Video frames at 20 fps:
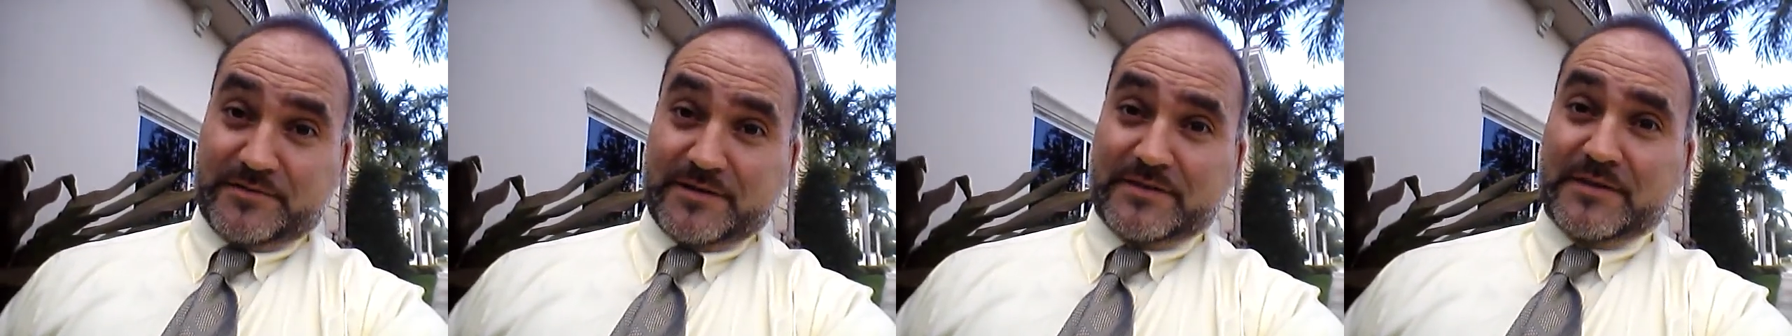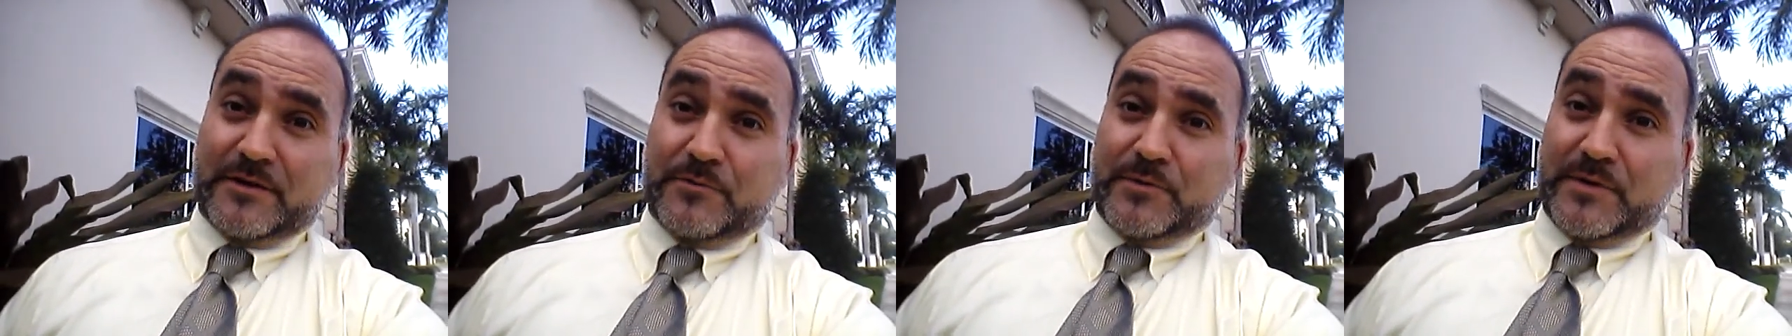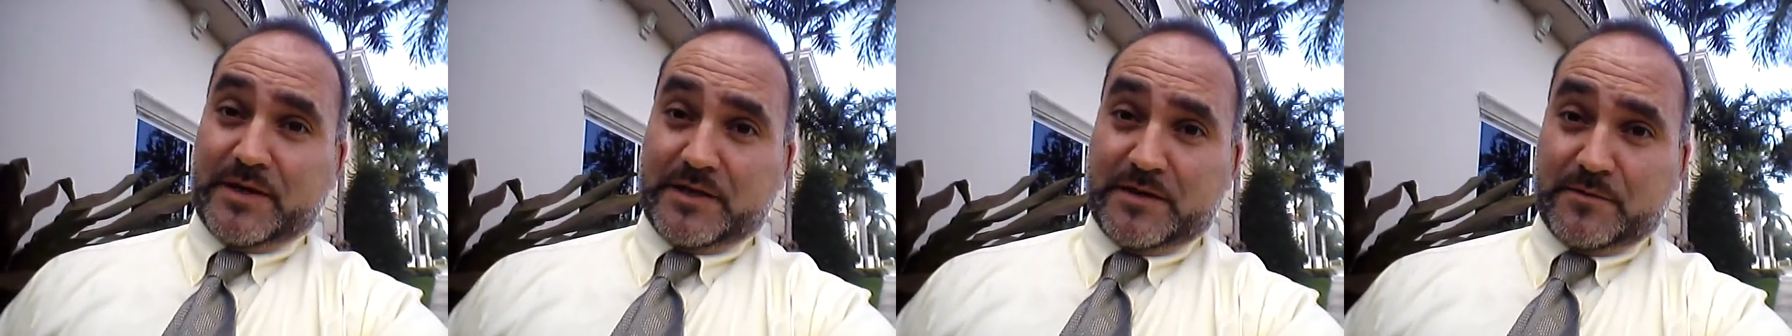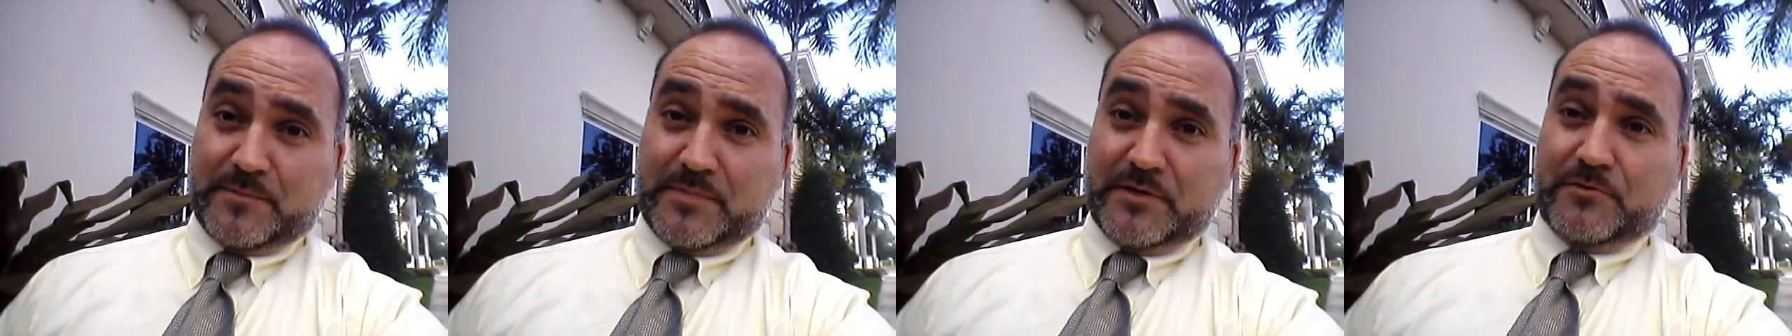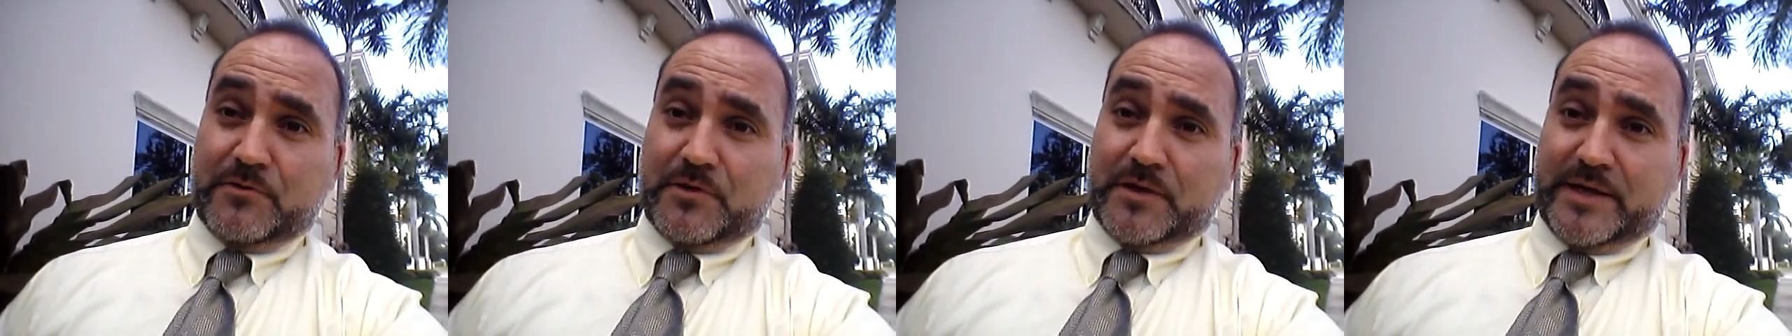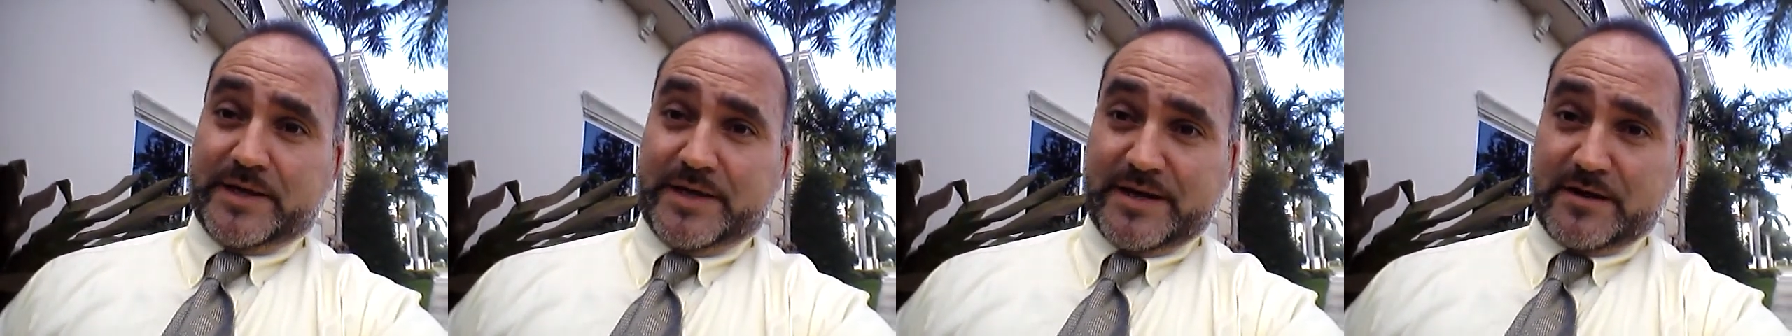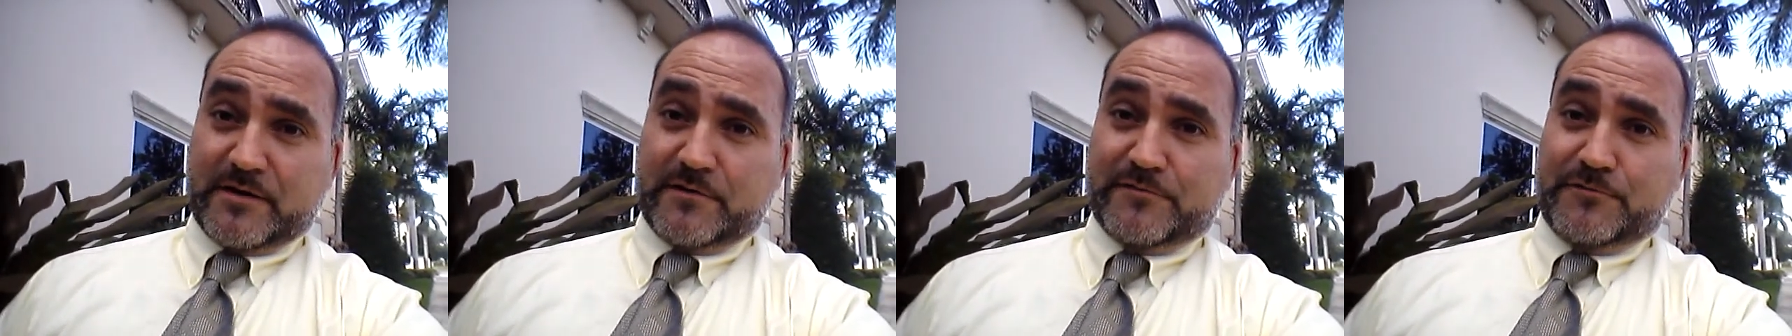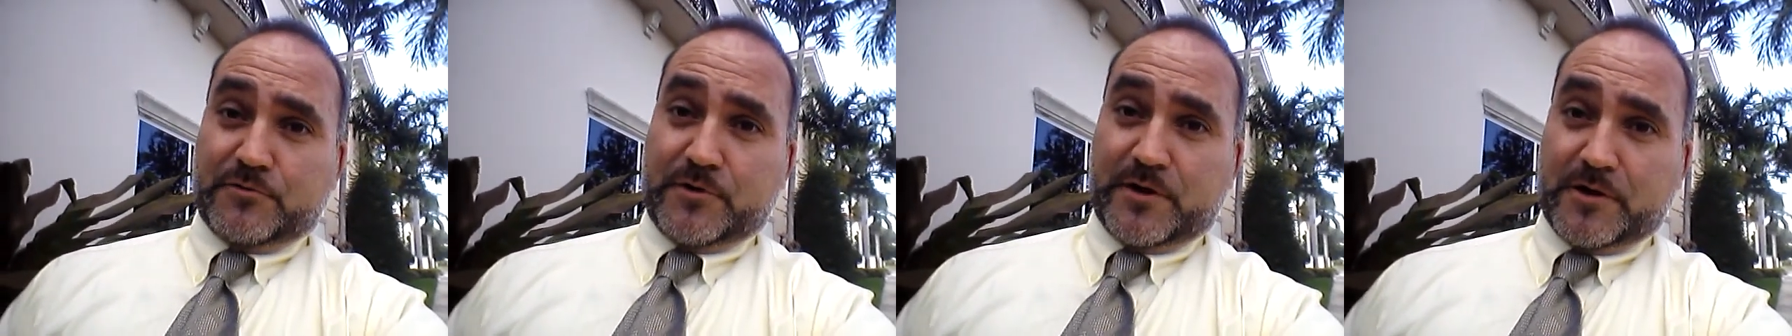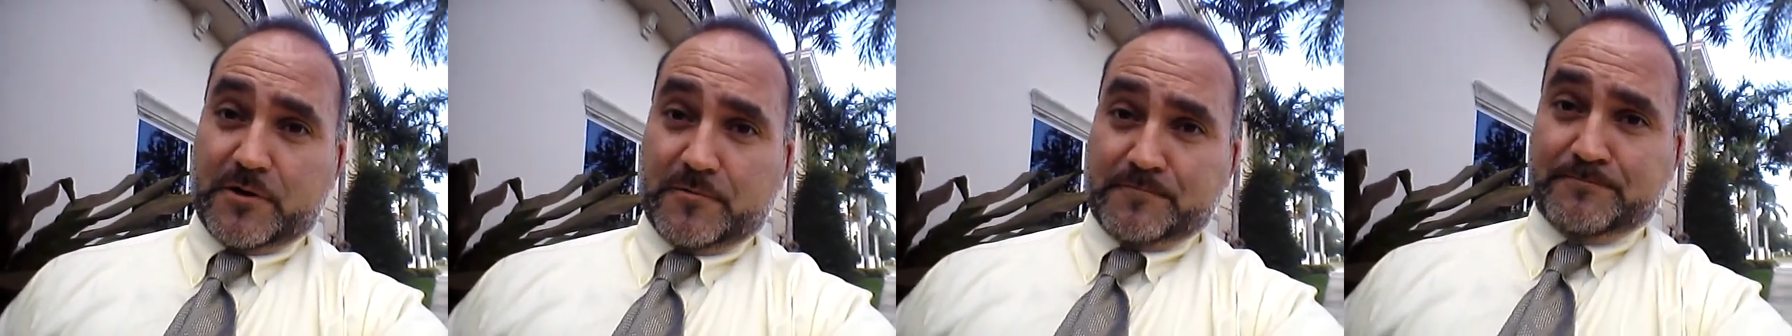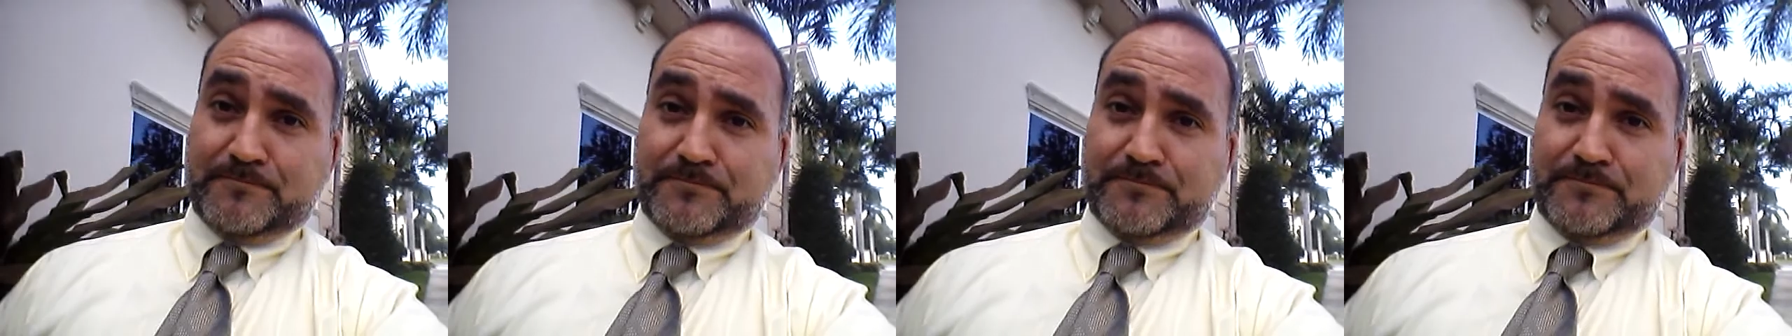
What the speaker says: I think we need to be really careful here.